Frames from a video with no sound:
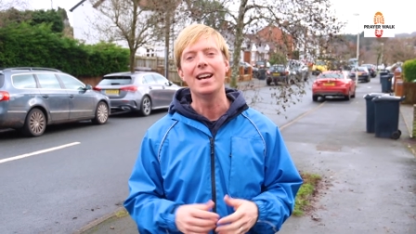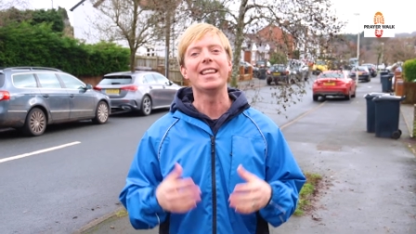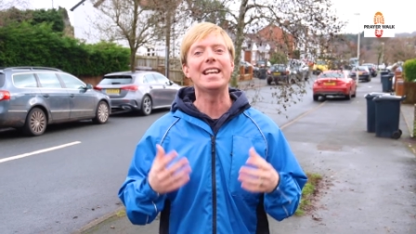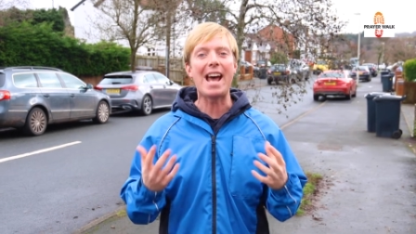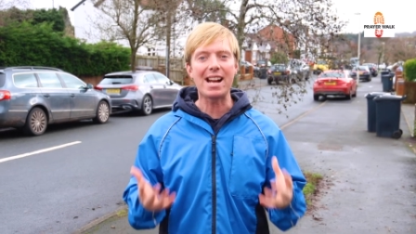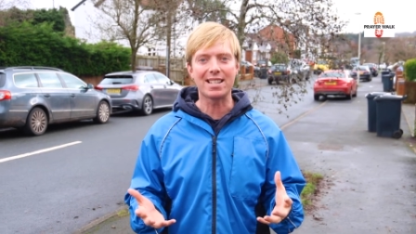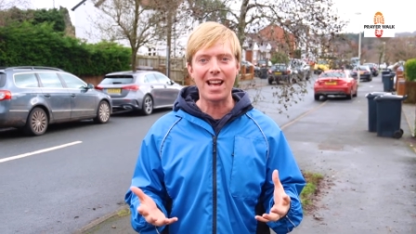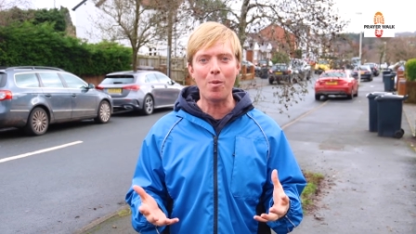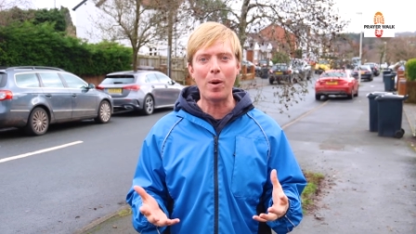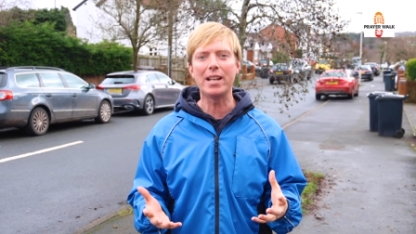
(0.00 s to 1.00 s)
The next
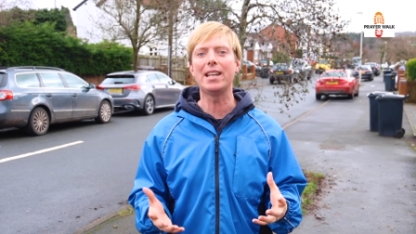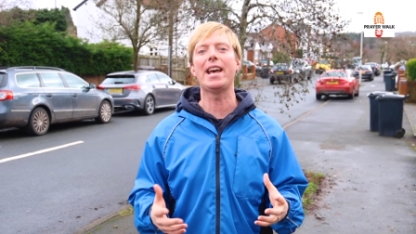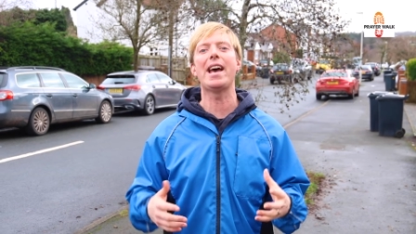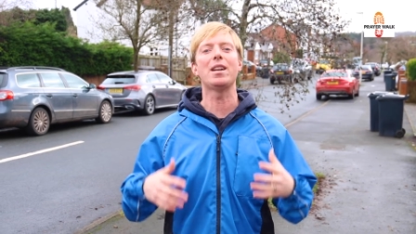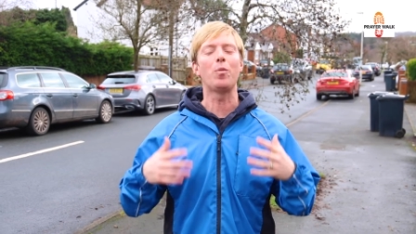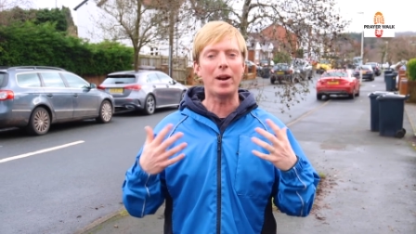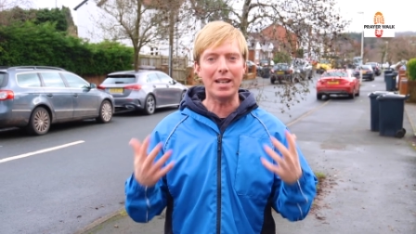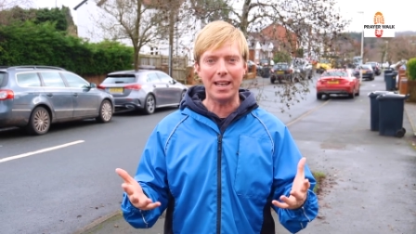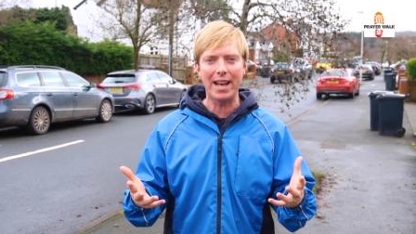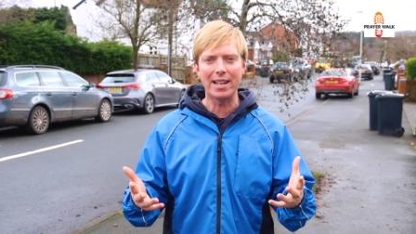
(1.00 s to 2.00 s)
day went again. And
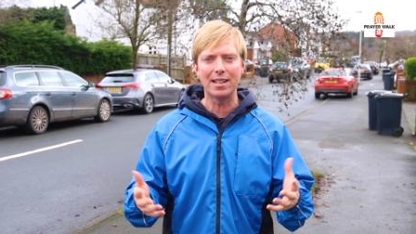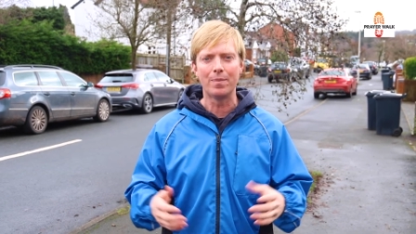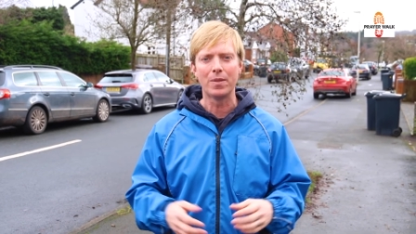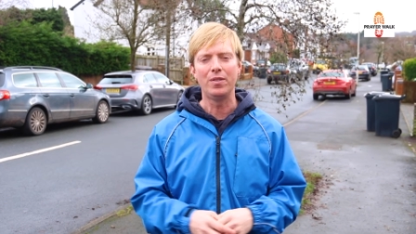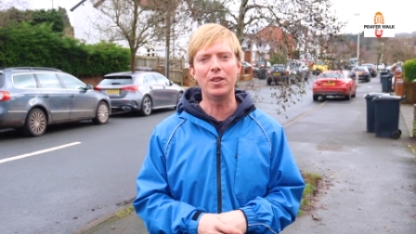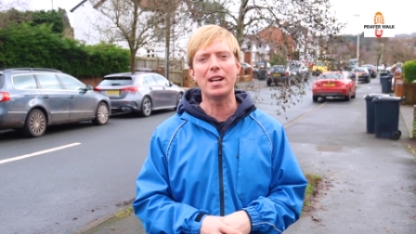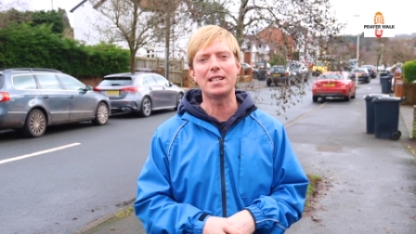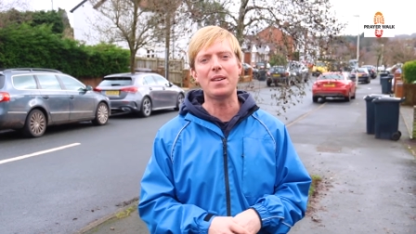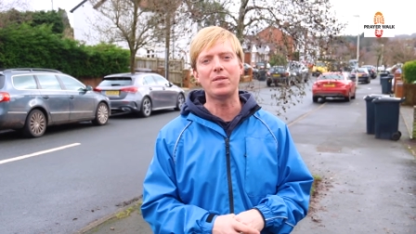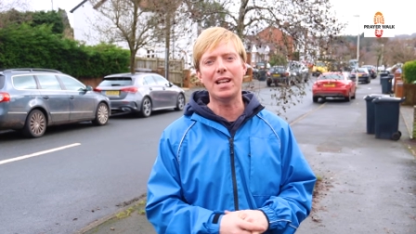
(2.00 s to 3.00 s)
a few days
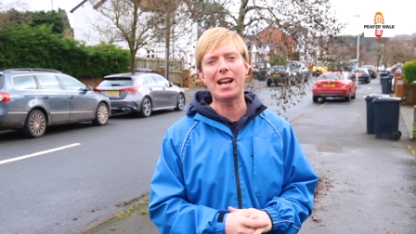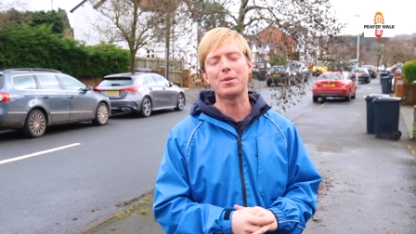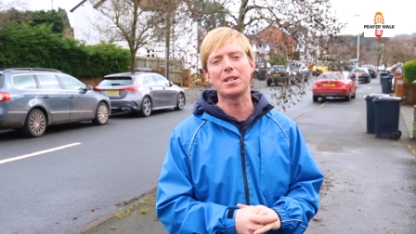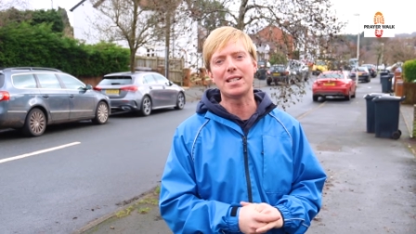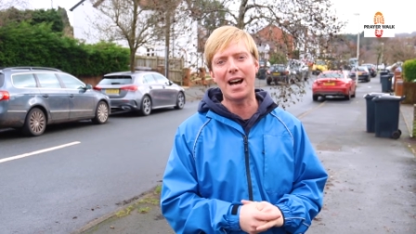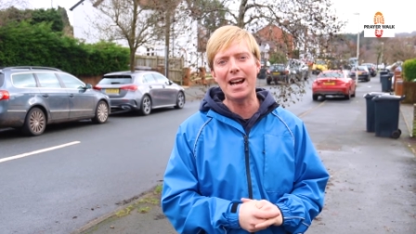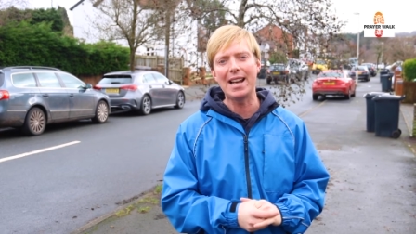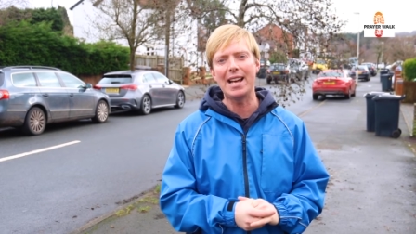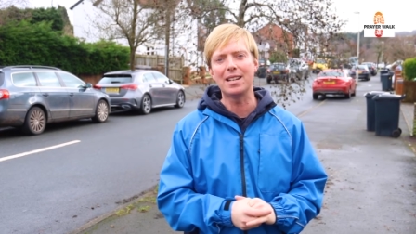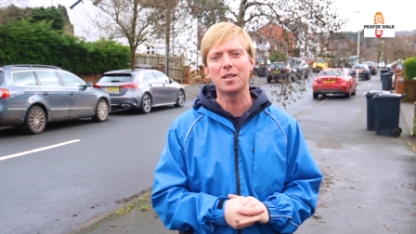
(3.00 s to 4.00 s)
after that, I was in
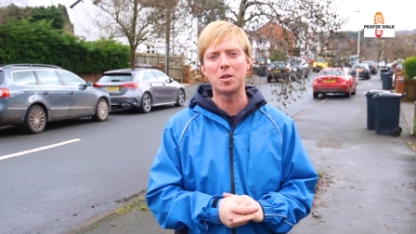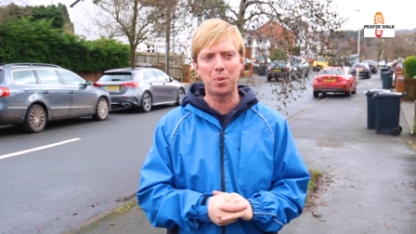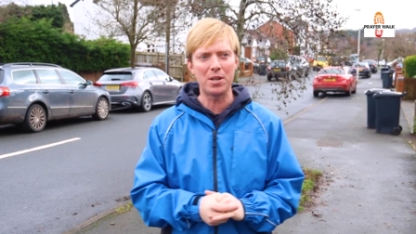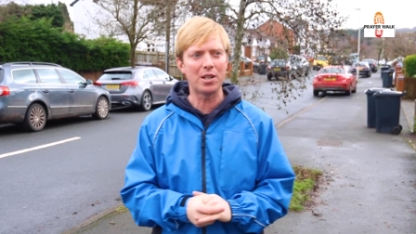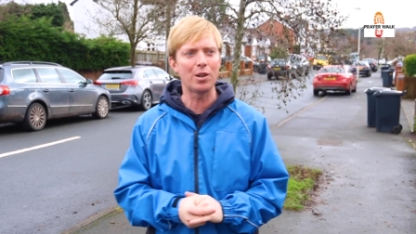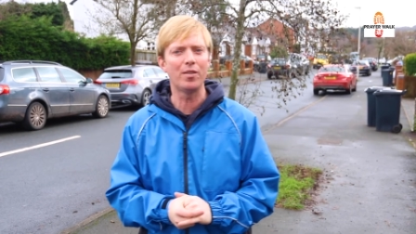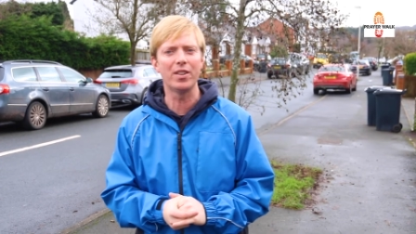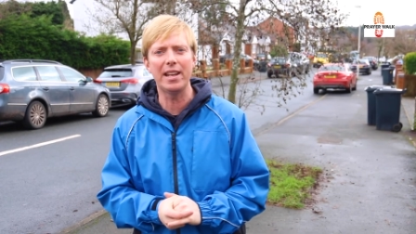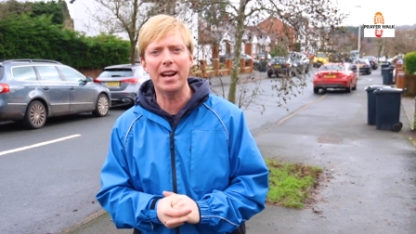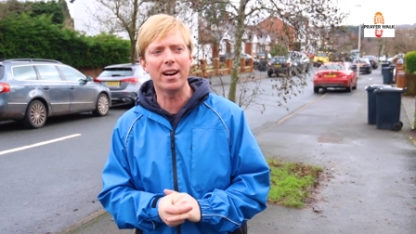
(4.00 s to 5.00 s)
Thailand preaching over
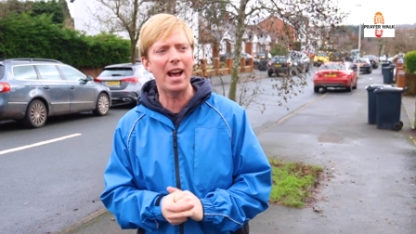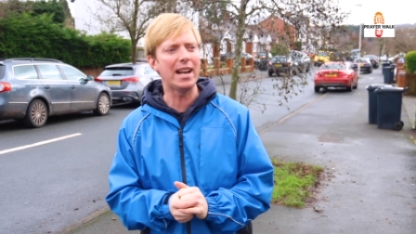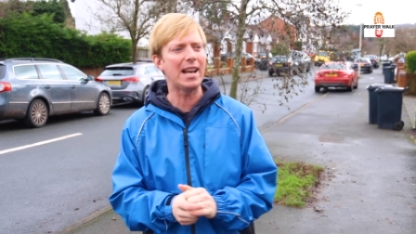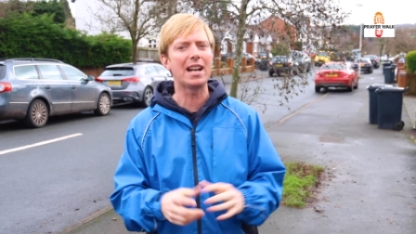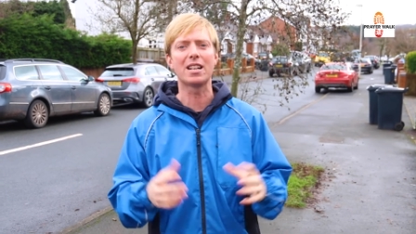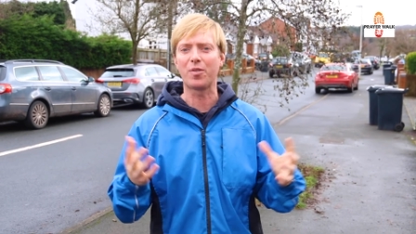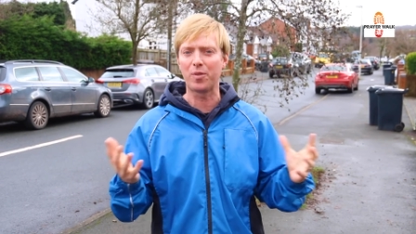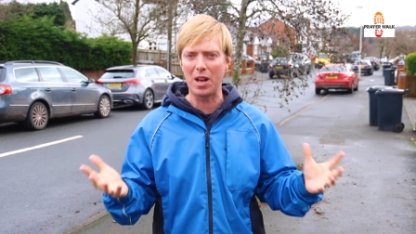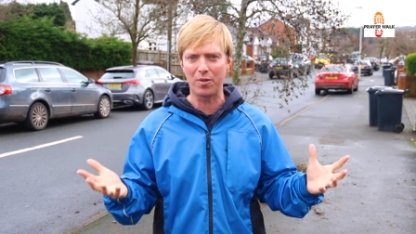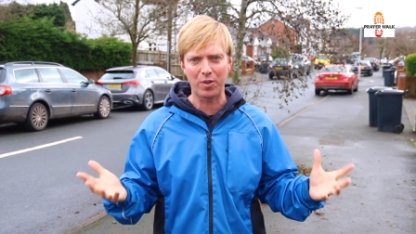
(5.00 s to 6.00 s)
there and had
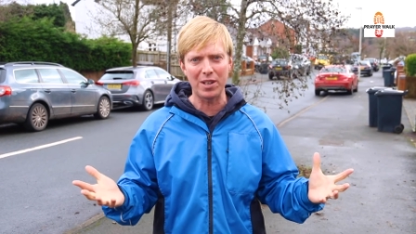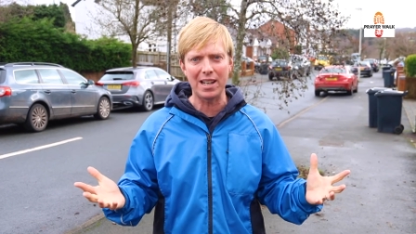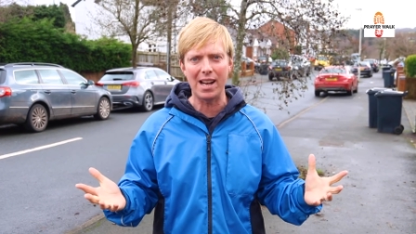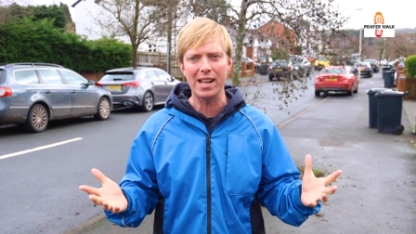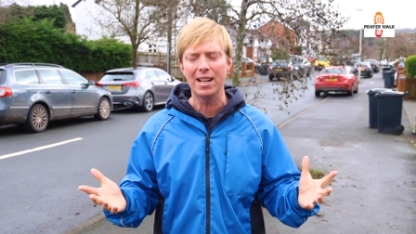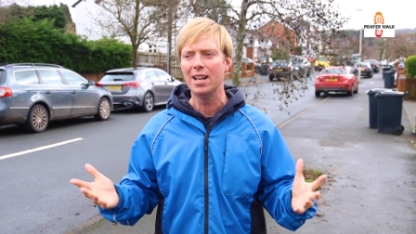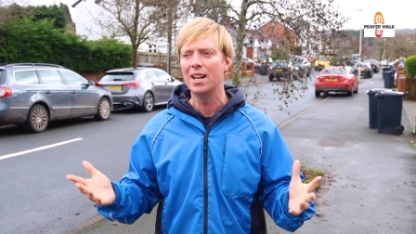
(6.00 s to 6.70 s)
a free day.